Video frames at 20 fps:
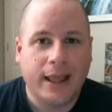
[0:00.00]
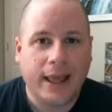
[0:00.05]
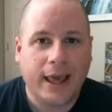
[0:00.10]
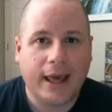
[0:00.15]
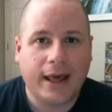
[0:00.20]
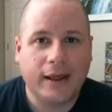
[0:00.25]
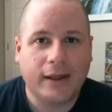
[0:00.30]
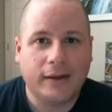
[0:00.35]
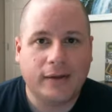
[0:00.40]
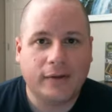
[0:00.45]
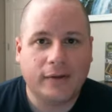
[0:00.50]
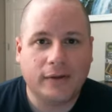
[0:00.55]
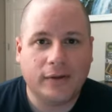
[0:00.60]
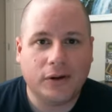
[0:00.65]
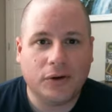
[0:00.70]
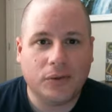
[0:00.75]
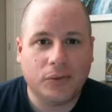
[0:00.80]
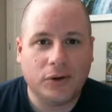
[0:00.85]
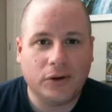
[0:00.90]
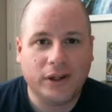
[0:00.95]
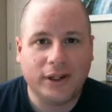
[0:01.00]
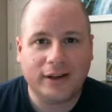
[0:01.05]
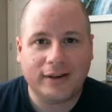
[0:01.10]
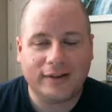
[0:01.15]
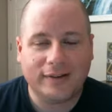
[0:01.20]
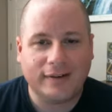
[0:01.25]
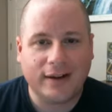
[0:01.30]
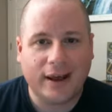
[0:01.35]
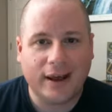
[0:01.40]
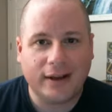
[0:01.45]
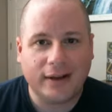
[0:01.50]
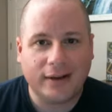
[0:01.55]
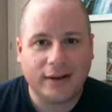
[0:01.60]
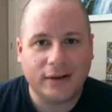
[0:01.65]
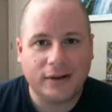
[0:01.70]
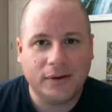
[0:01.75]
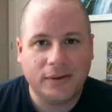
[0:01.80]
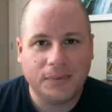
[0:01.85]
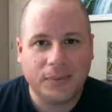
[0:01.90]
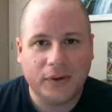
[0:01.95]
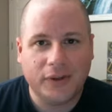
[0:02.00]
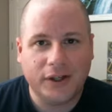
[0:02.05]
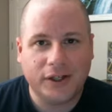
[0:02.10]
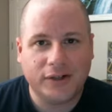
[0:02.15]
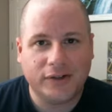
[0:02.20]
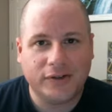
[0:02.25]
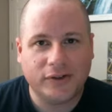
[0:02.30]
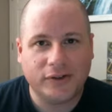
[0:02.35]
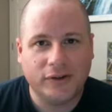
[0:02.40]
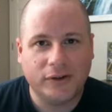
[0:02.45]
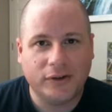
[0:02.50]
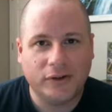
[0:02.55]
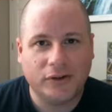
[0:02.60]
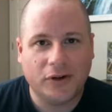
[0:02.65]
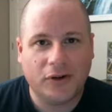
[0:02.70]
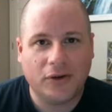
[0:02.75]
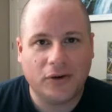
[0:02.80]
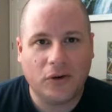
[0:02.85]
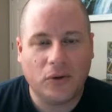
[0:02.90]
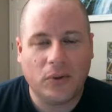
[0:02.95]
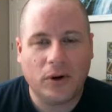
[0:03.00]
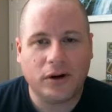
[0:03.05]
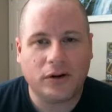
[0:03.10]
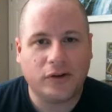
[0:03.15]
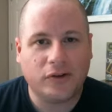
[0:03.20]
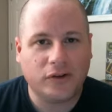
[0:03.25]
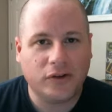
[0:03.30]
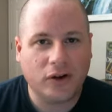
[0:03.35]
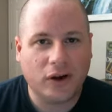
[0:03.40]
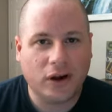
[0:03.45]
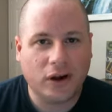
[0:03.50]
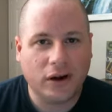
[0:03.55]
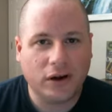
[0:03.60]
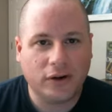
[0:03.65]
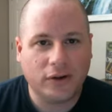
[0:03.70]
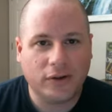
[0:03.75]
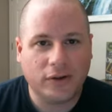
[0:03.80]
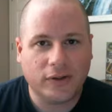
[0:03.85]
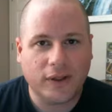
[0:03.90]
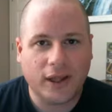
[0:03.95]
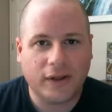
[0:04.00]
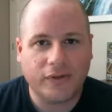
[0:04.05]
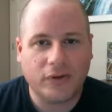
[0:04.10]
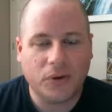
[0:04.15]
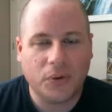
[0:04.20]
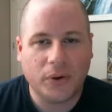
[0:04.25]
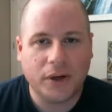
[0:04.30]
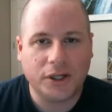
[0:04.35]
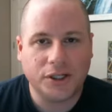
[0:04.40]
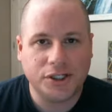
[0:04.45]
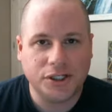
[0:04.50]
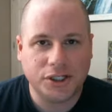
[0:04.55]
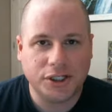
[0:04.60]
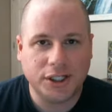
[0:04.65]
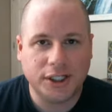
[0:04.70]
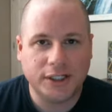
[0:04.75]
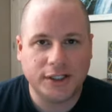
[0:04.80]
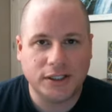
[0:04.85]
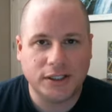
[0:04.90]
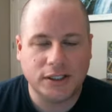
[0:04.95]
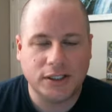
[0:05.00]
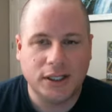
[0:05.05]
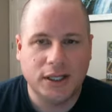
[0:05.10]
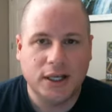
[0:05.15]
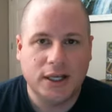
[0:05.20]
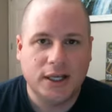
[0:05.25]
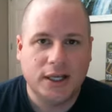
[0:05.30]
and they're really excited, but they just don't know where to start. They have questions.